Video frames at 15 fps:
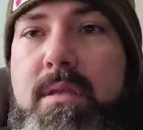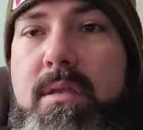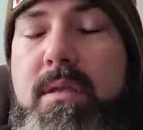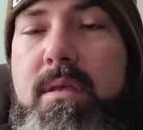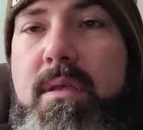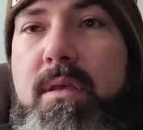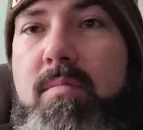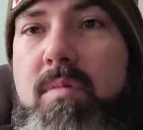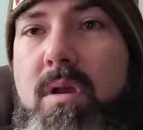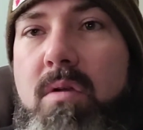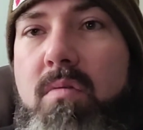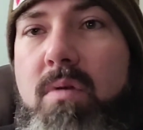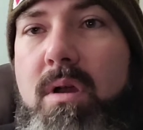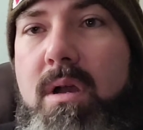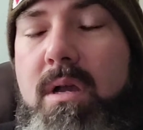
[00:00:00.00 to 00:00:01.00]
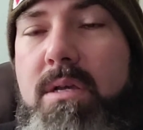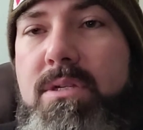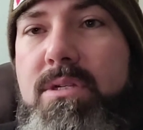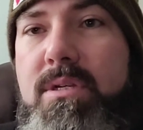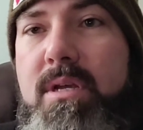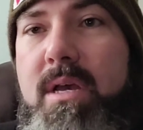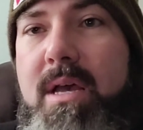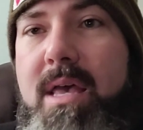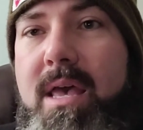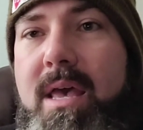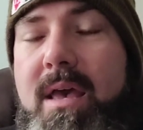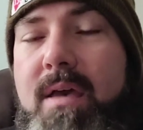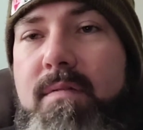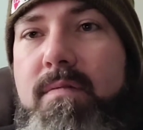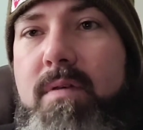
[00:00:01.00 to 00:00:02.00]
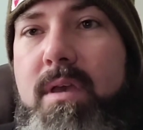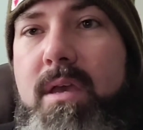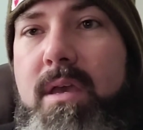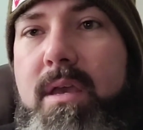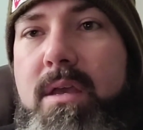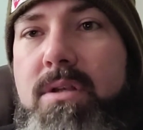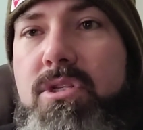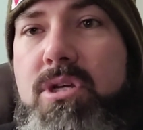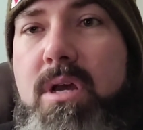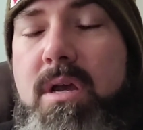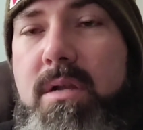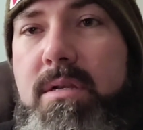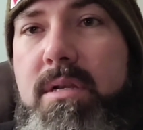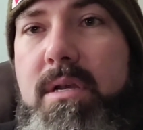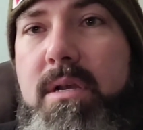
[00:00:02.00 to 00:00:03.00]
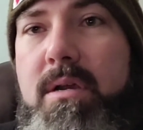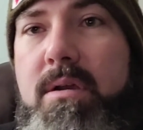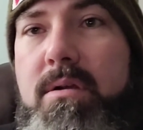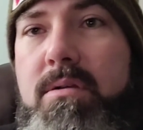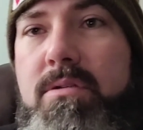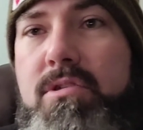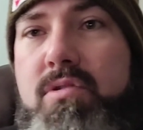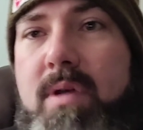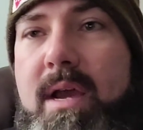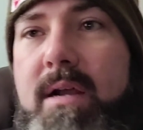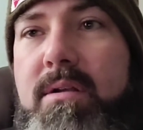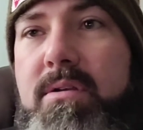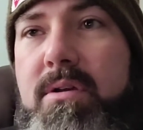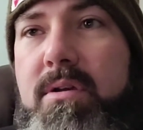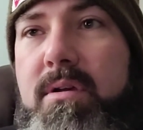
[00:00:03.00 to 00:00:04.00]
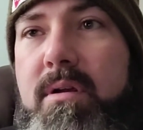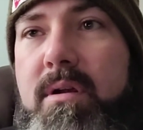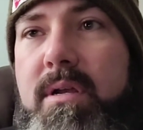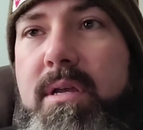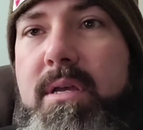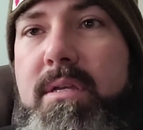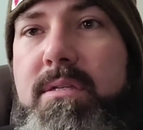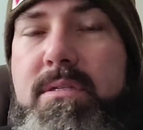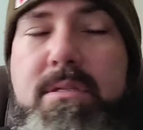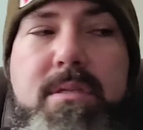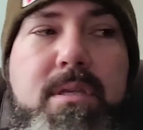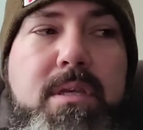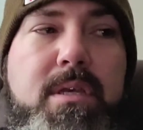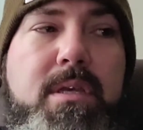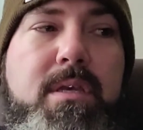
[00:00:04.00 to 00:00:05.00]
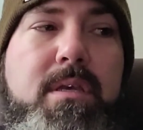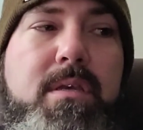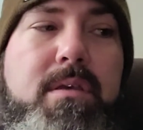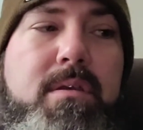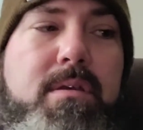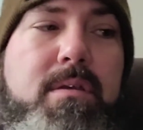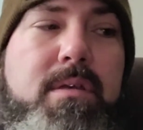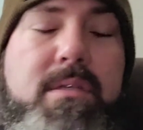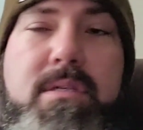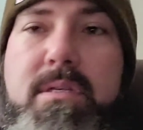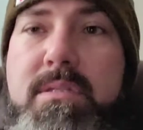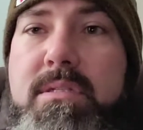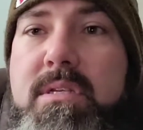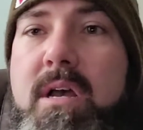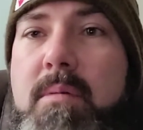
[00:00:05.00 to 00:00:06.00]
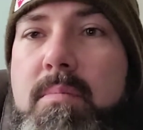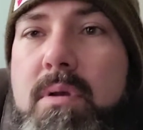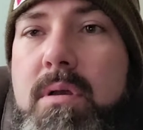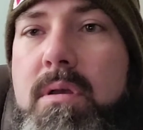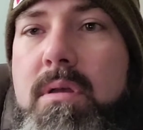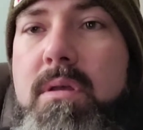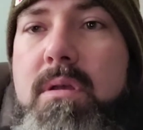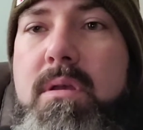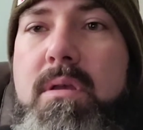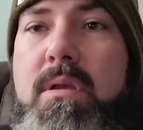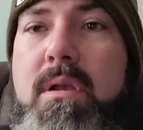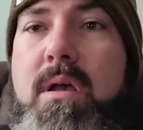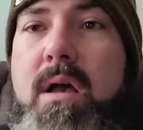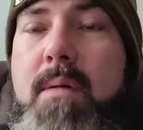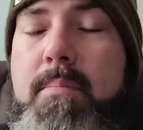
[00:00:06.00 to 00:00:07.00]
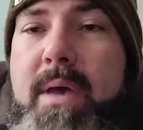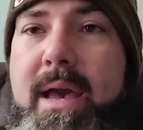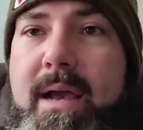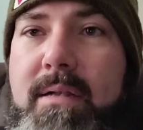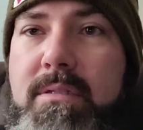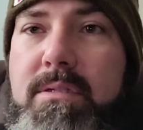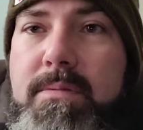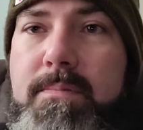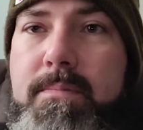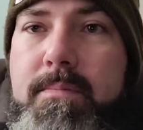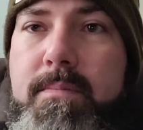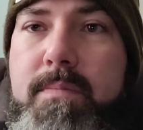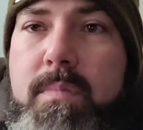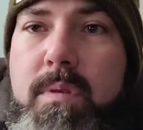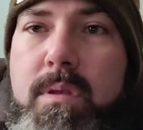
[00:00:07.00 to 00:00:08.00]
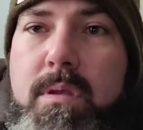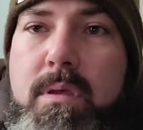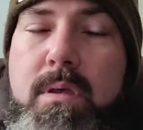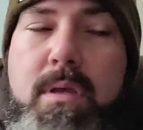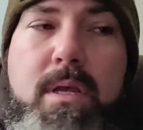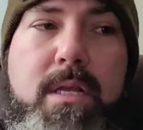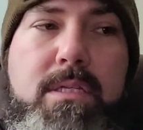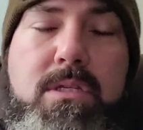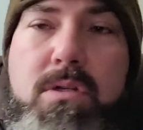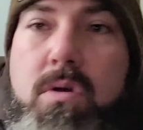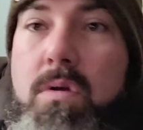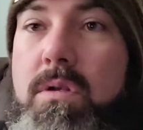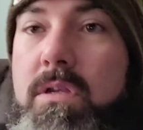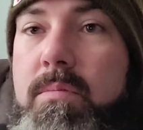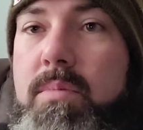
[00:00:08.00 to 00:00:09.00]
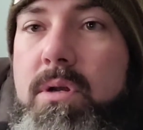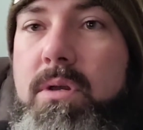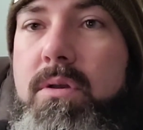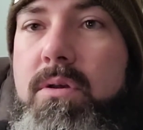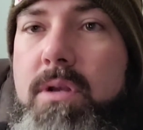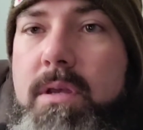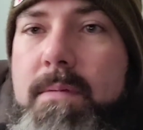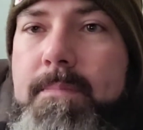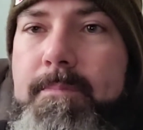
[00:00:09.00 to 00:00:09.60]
in my garage I have a John Deere tractor. It's a sub compact. It's an oldie but a goodie.